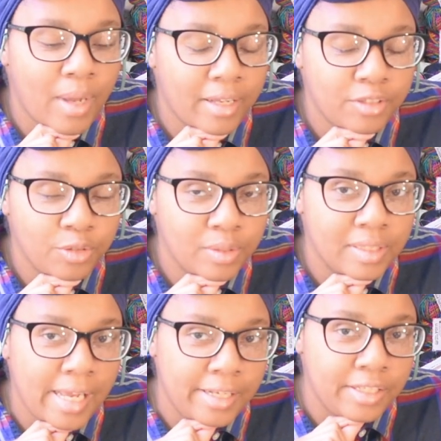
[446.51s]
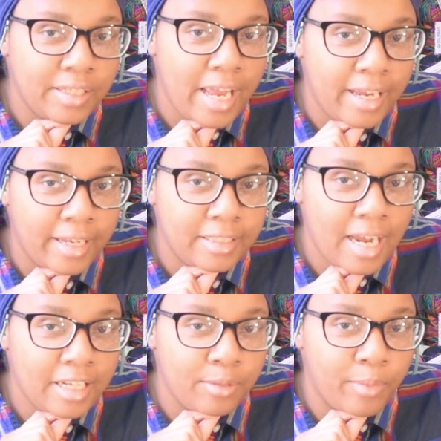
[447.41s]
I do intend to take a
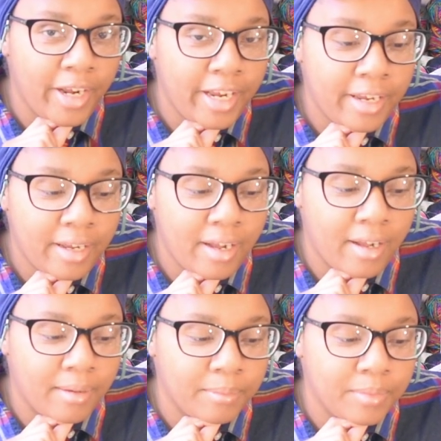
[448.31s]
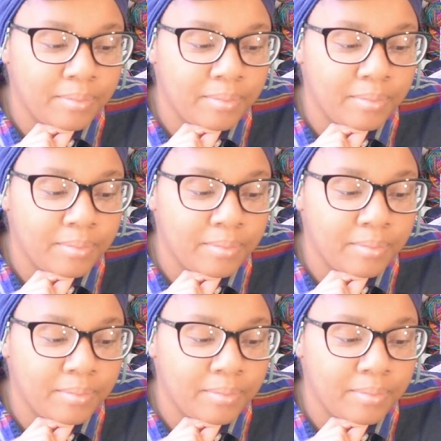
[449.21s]
tiny break um,